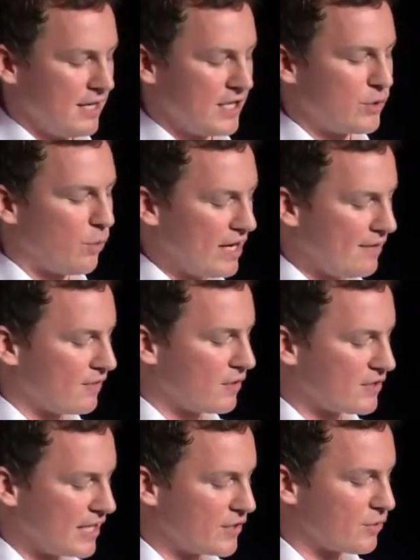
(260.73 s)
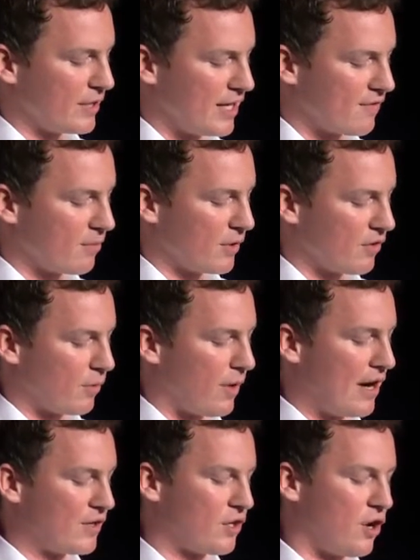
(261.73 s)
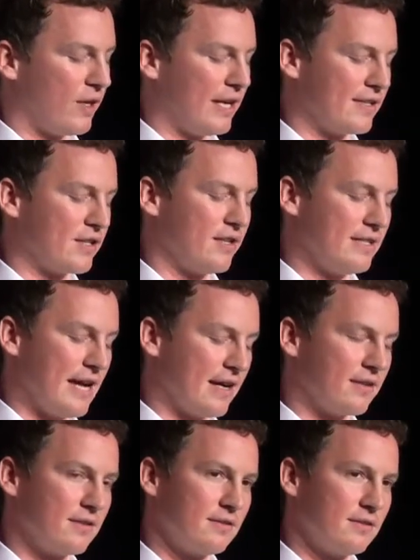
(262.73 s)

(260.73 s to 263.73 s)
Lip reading: A 21st century government requires all hands on deck.